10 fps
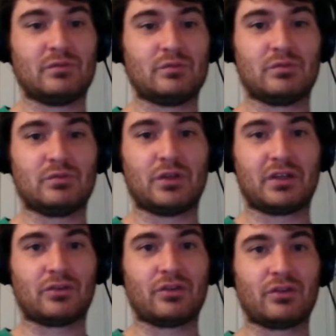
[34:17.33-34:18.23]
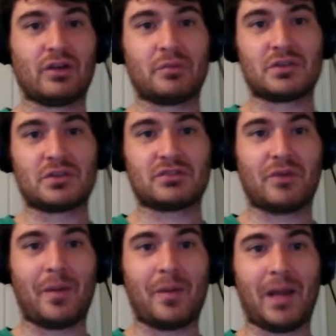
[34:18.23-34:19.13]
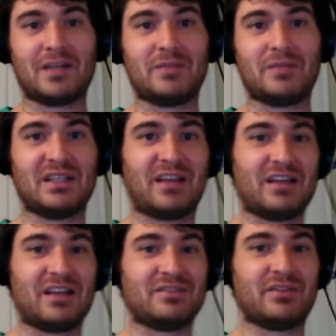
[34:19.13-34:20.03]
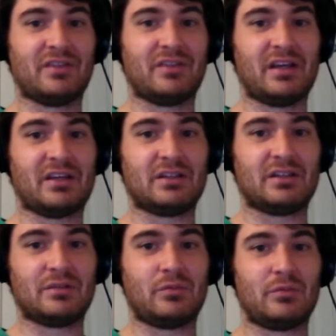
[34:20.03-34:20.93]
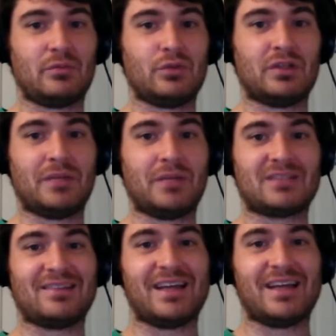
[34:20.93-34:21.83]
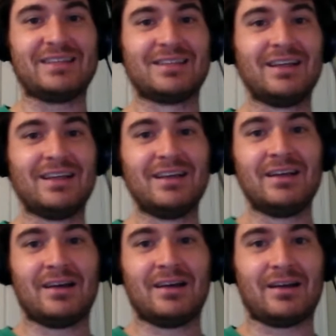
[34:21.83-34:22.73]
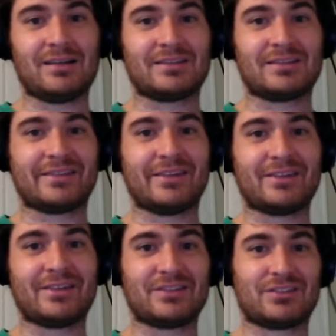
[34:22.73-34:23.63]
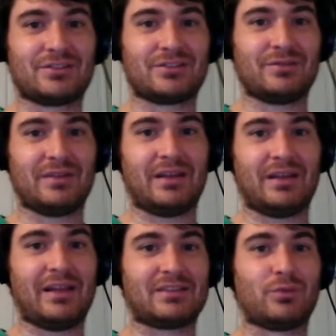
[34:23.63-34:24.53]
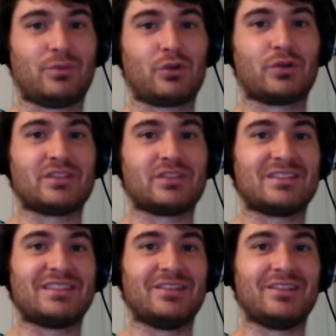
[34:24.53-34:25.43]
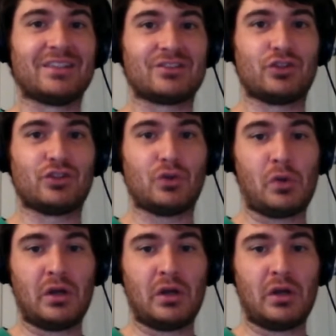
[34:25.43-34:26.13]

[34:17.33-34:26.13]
Looking through the numbers reminded me kind of a Mookie Betts light. And that's more towards his ceiling too.